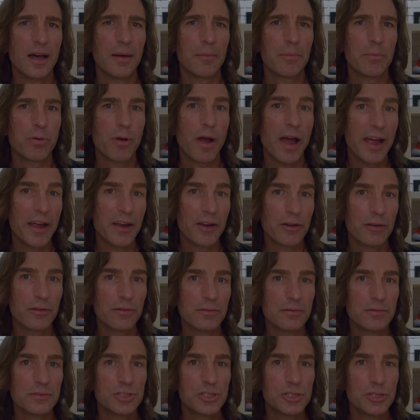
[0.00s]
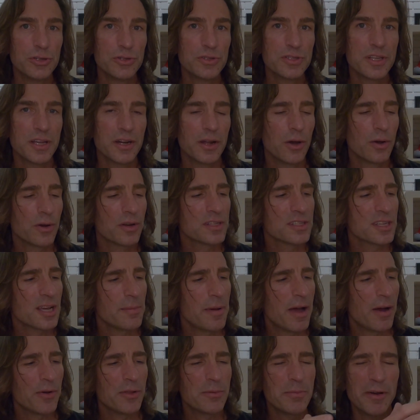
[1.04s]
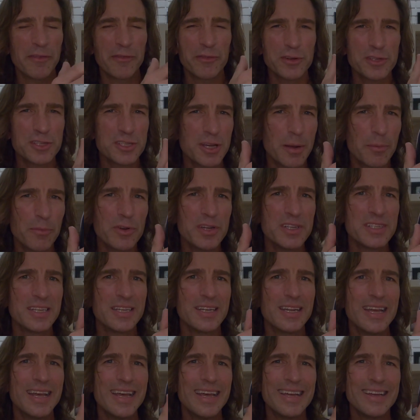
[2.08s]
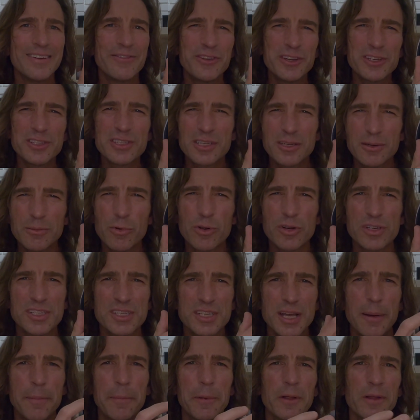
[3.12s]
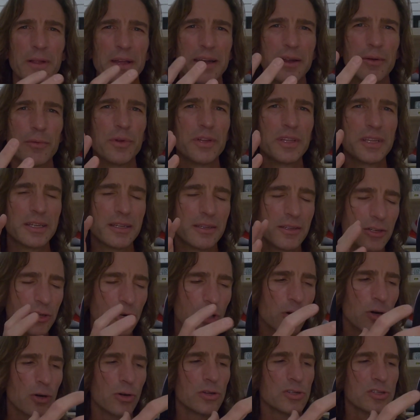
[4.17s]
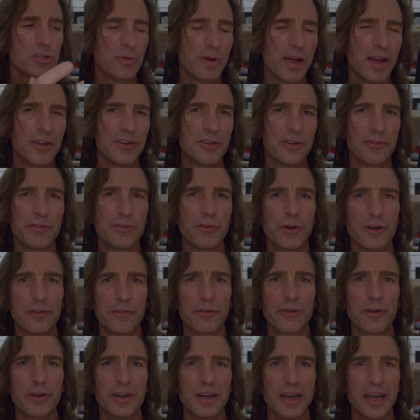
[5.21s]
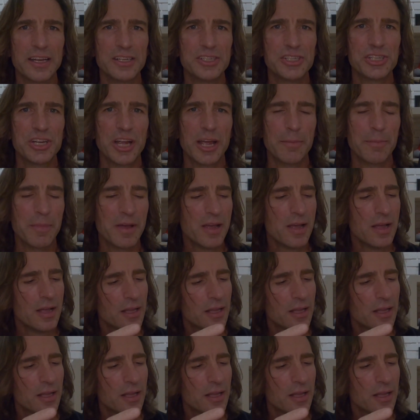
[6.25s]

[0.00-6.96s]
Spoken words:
prior shoes that Hoka's come out with, but for some reason, it feels a little more supple and it really curls around your foot for a nice shape.